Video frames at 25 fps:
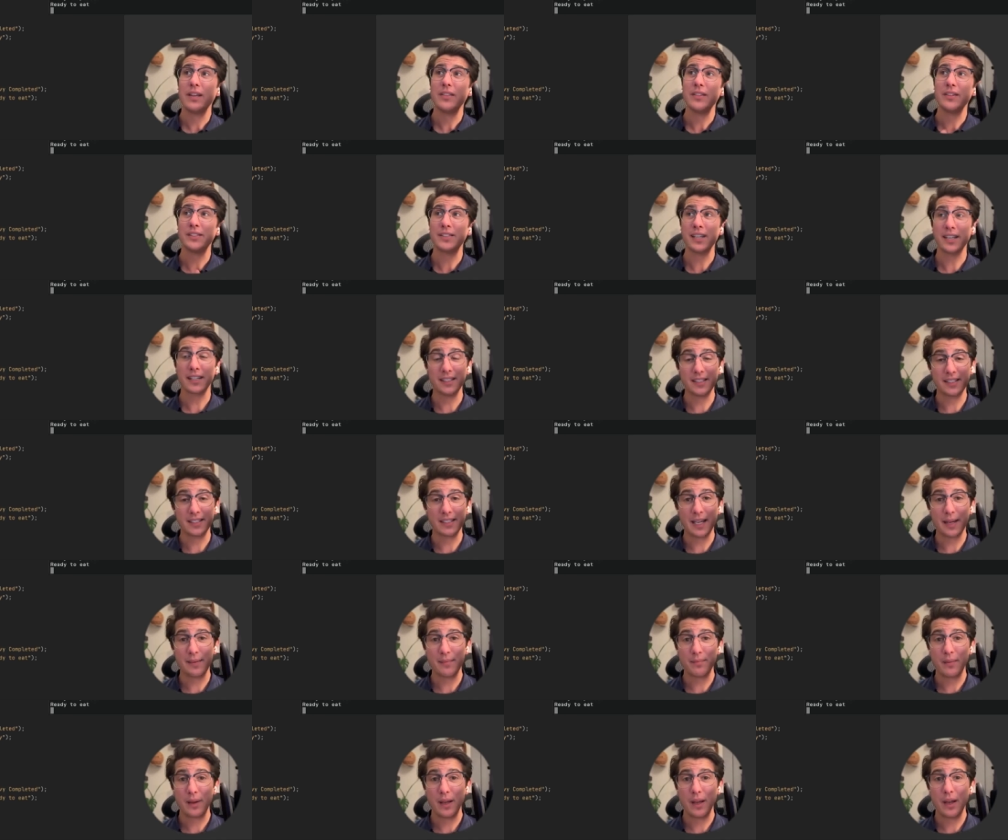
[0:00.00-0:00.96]
The second
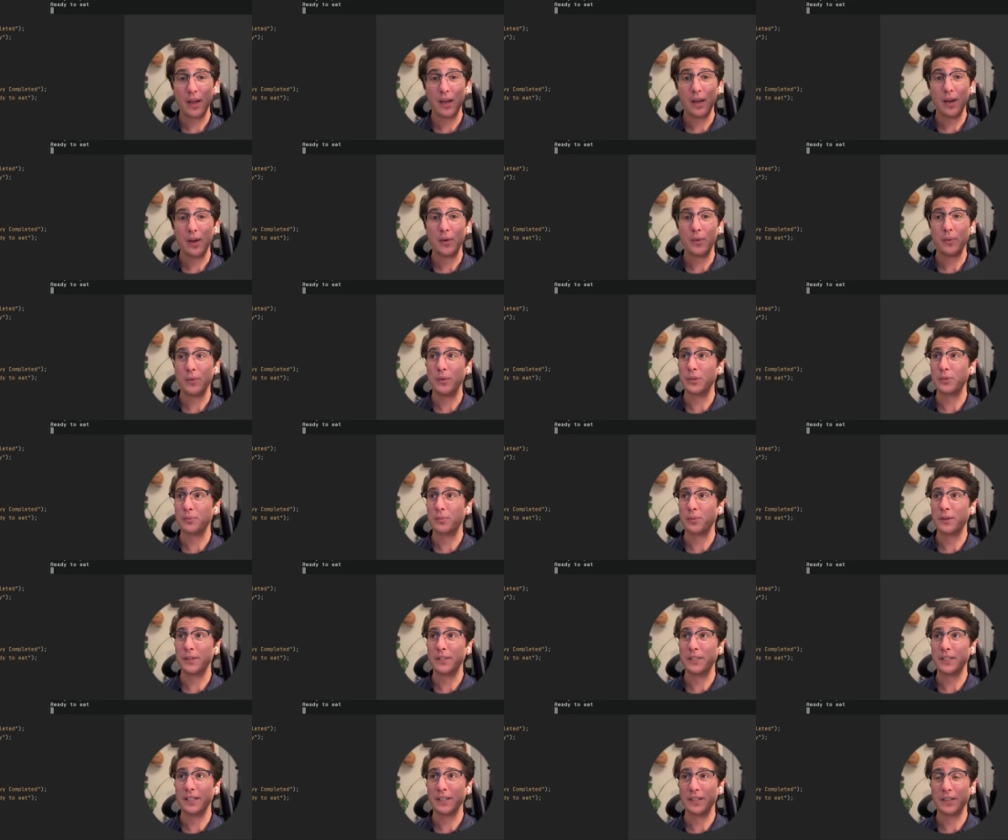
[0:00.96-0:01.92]
step was
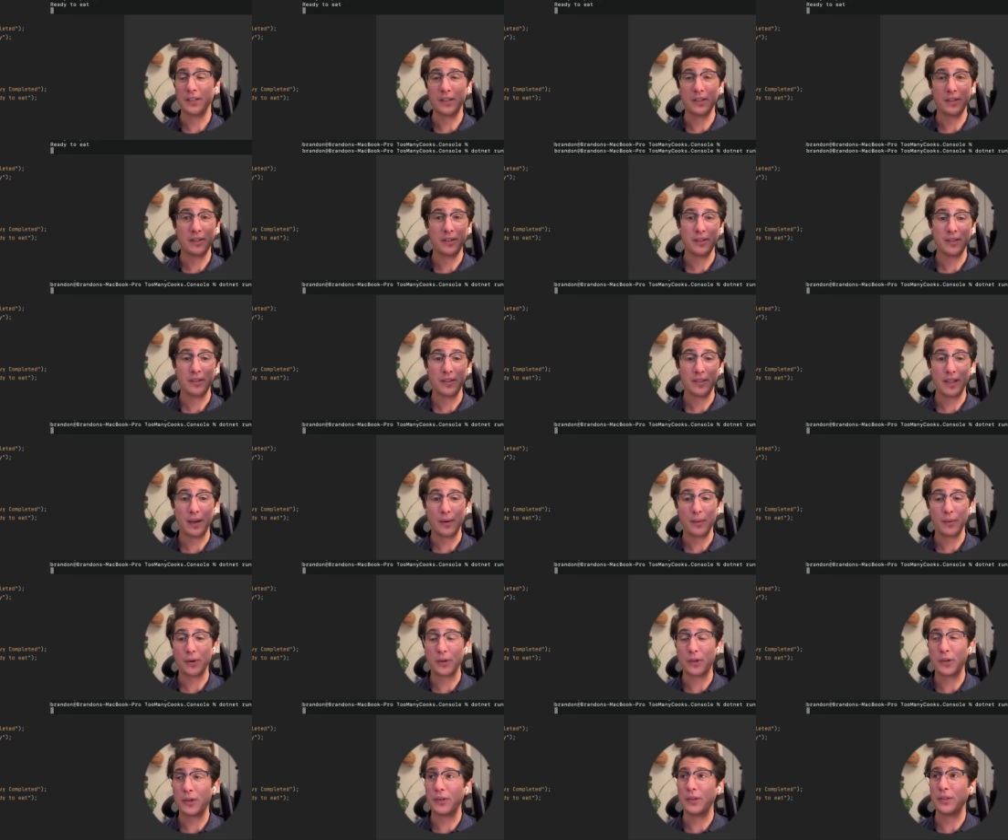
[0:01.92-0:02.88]
printing that
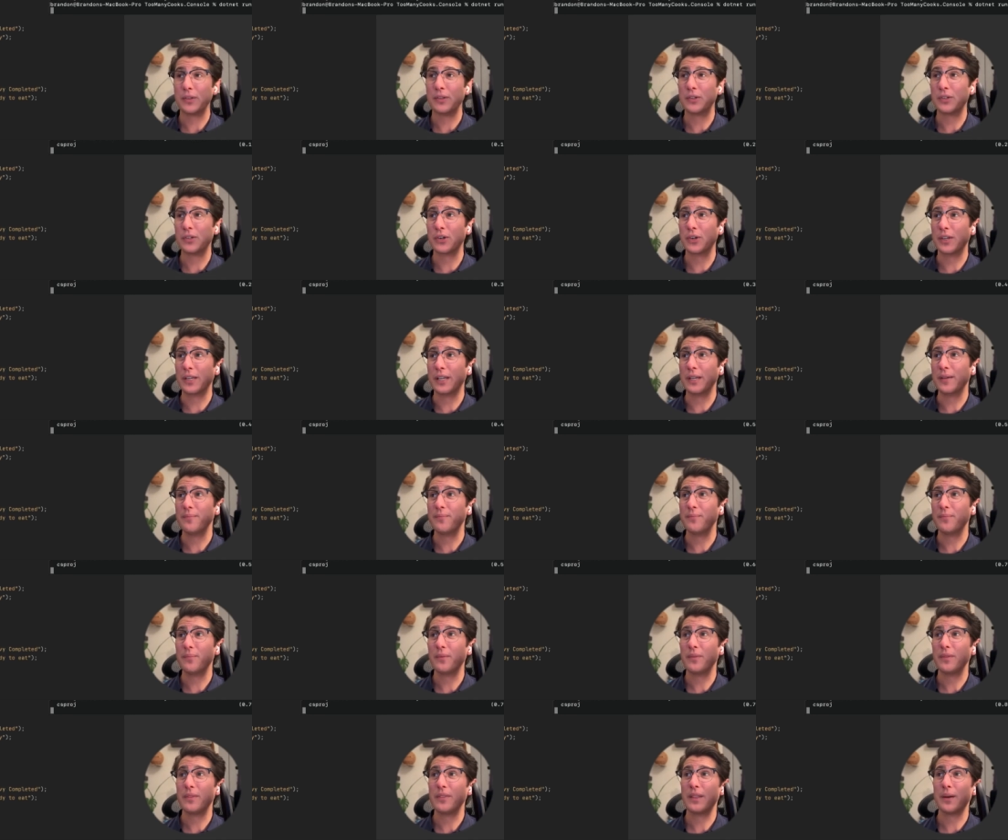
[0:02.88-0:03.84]
we're cooking the turkey.
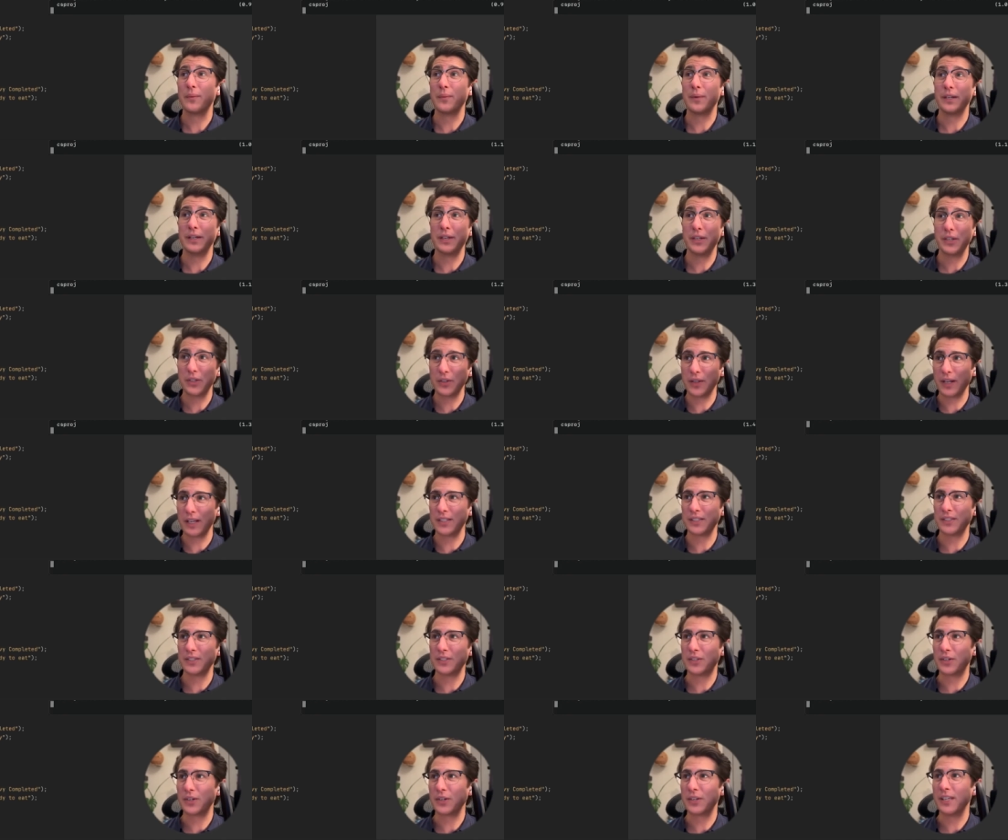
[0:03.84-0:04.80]
Then we initialize
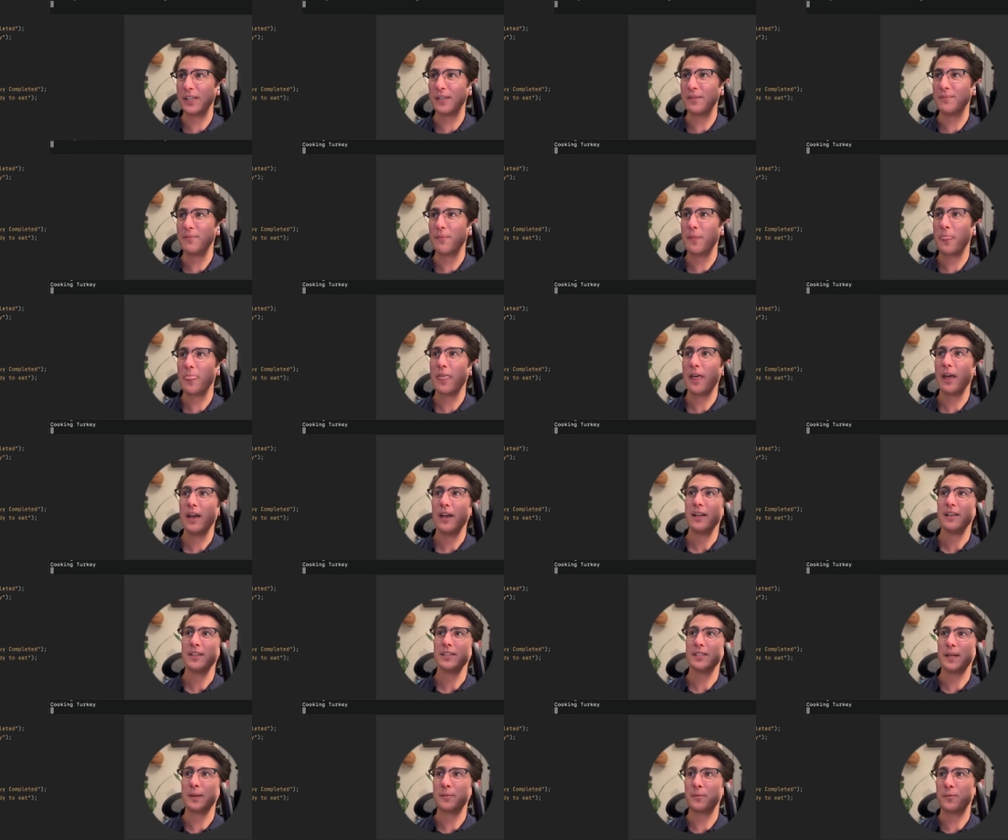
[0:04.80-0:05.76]
the turkey.
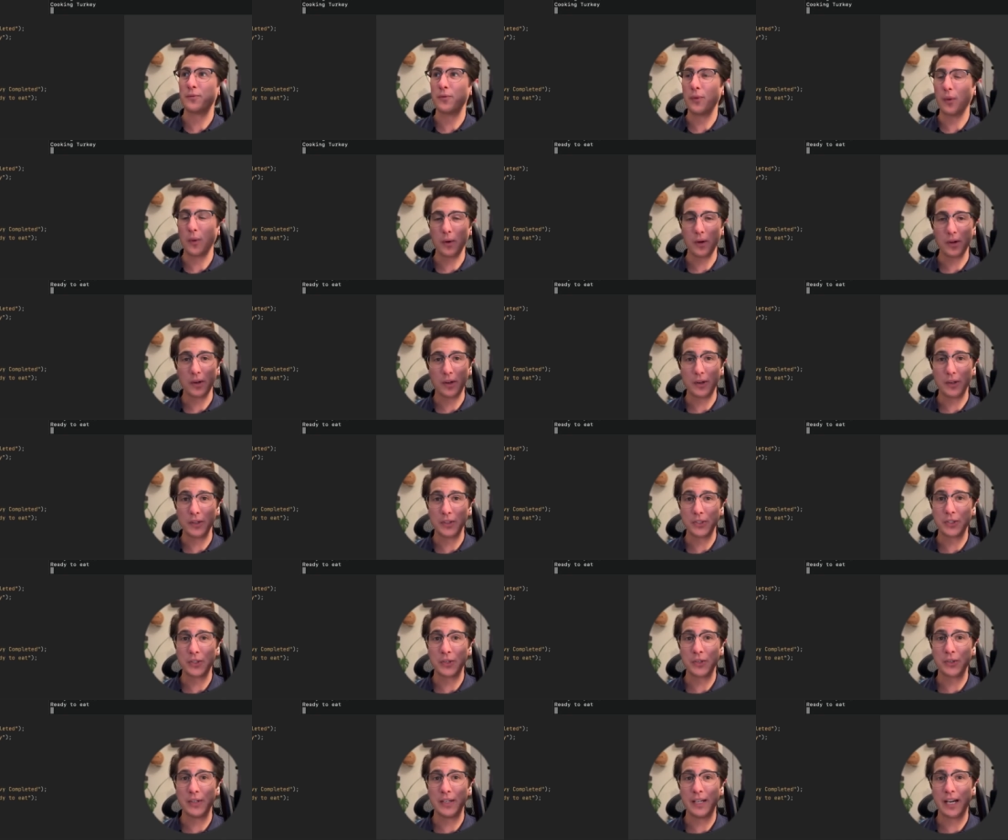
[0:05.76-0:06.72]
Step 4 calls
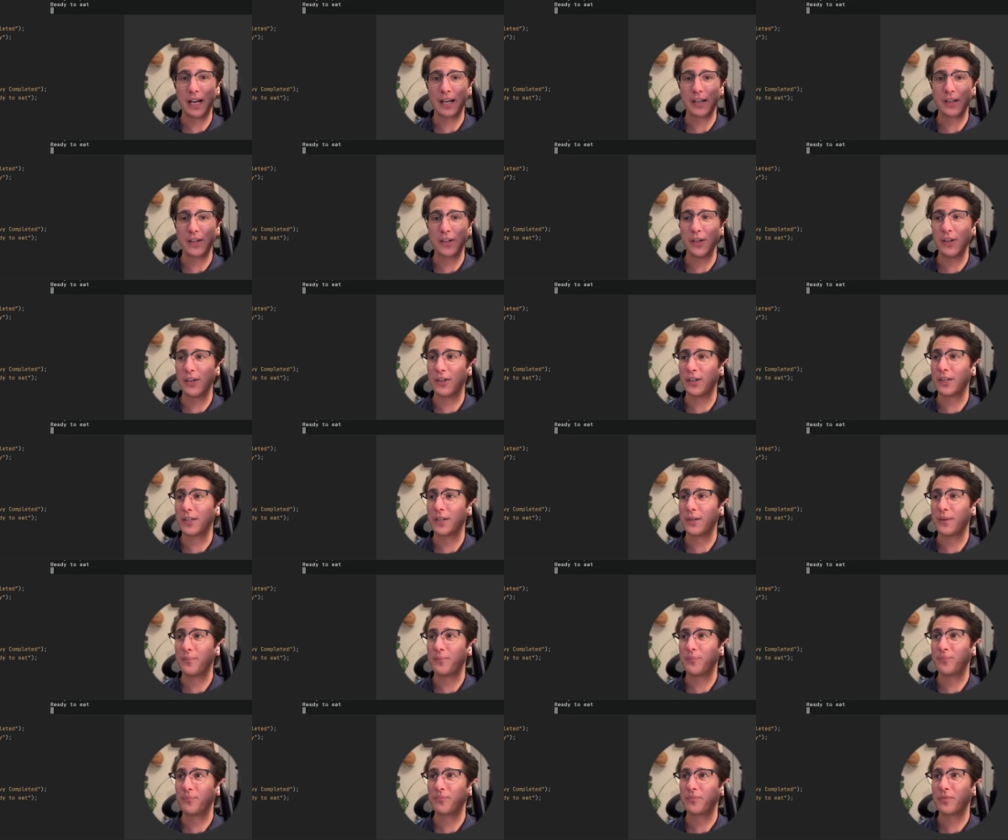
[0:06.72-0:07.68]
turkey.cook.
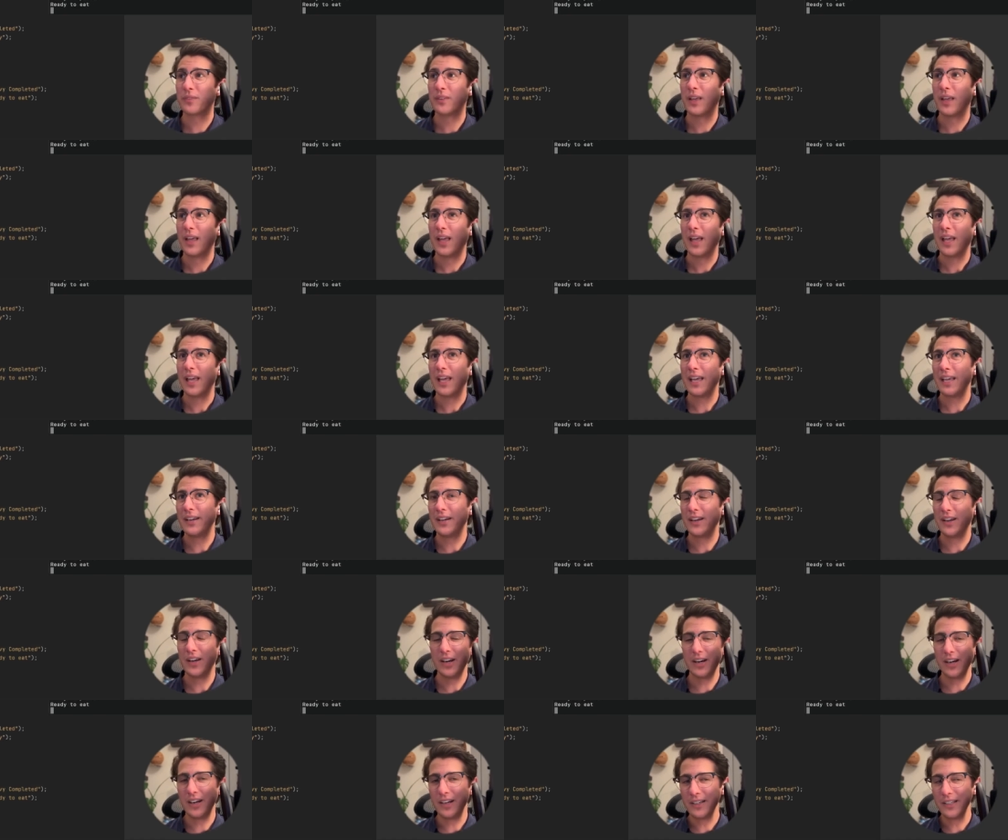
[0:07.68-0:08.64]
And
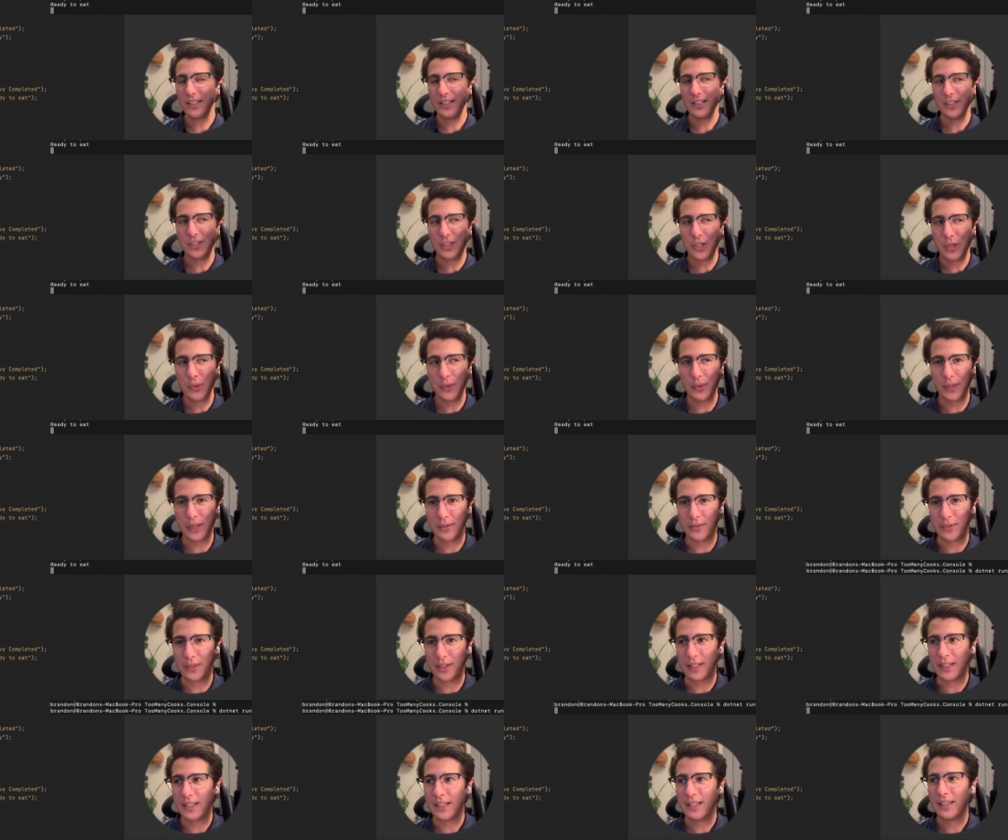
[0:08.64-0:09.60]

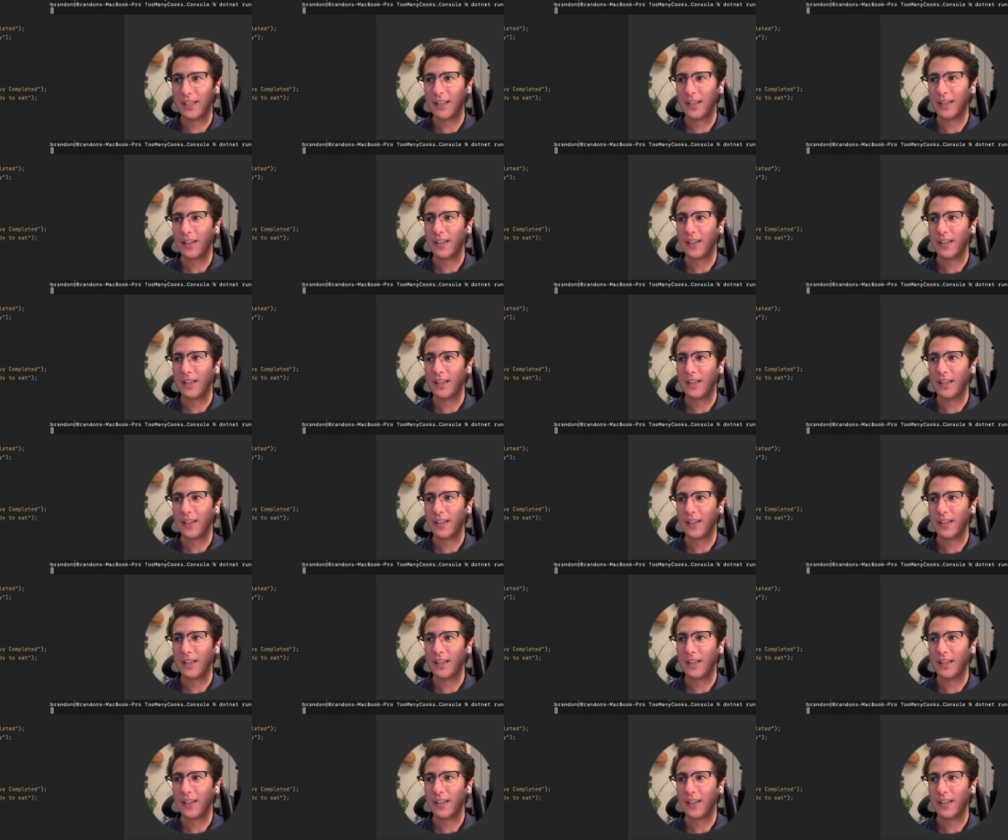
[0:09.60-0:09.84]
unintuitively,